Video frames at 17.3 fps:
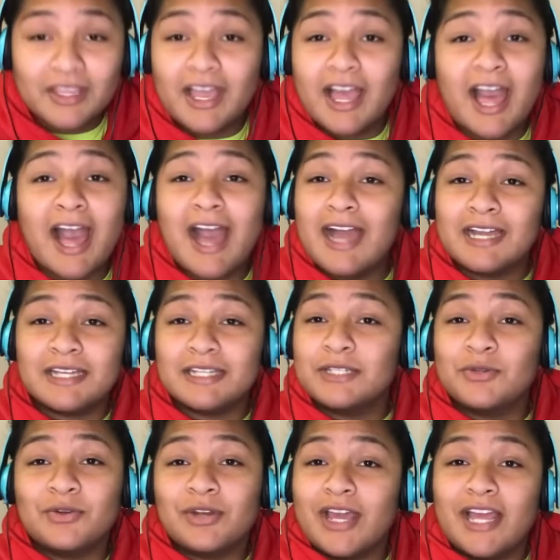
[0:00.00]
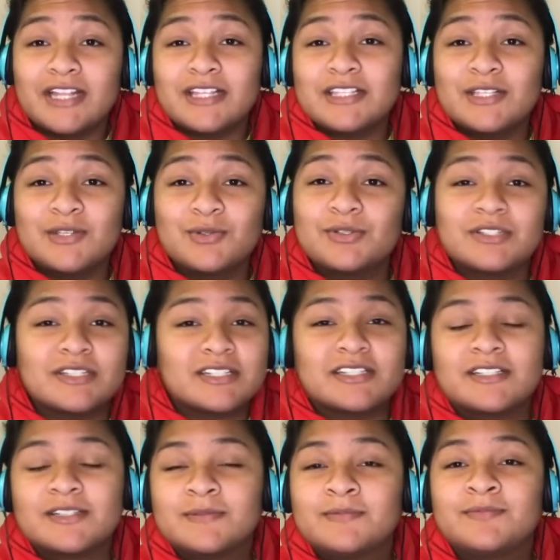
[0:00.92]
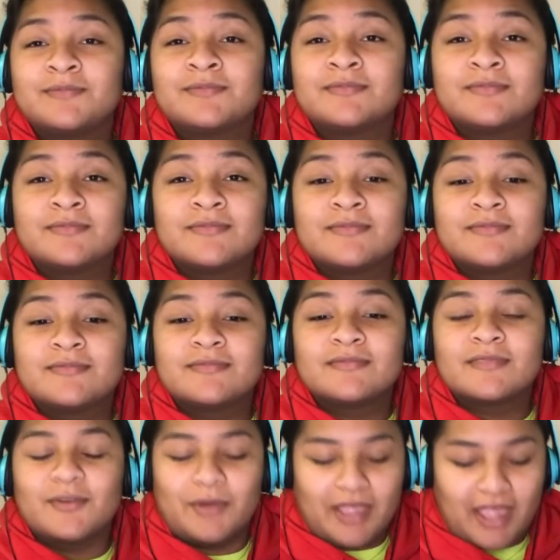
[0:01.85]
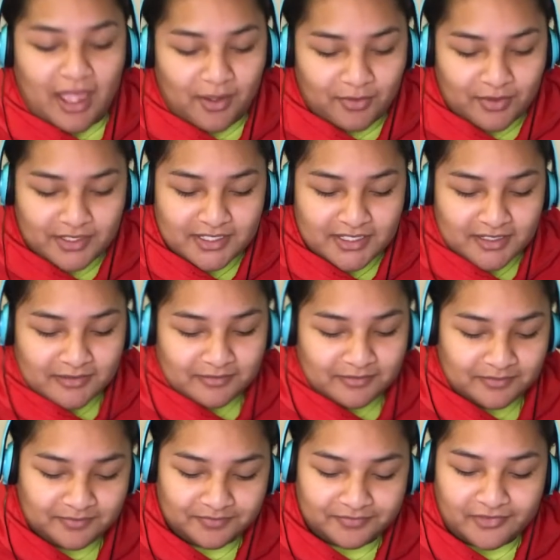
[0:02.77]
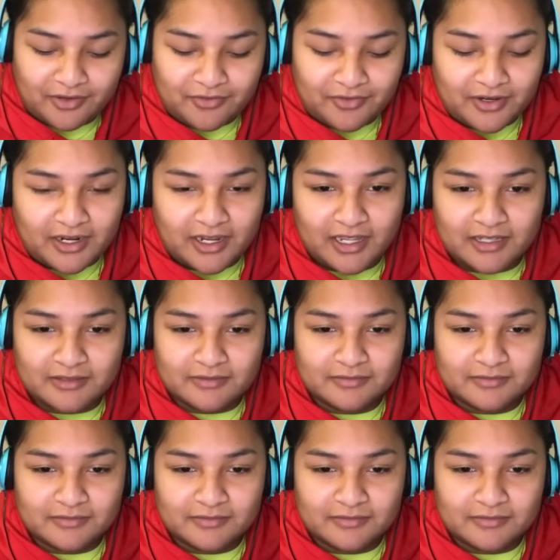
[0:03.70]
I could do that too, just. Wait, how was it? I forgot.